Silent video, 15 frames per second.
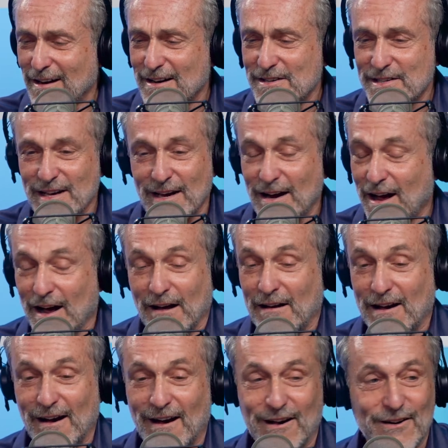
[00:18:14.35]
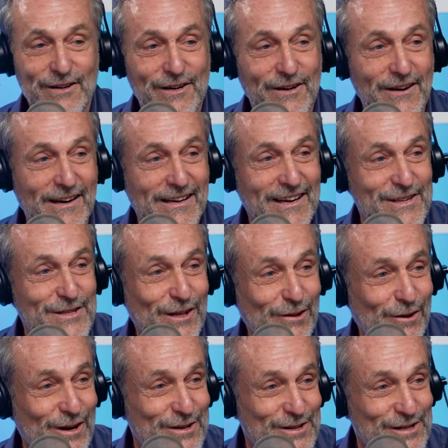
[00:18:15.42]
I said, I don't know. I guess the
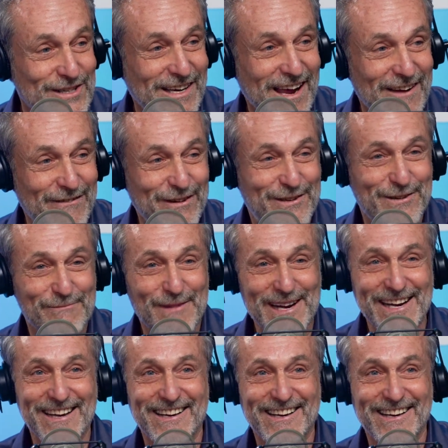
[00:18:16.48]
Lord just gave it to me,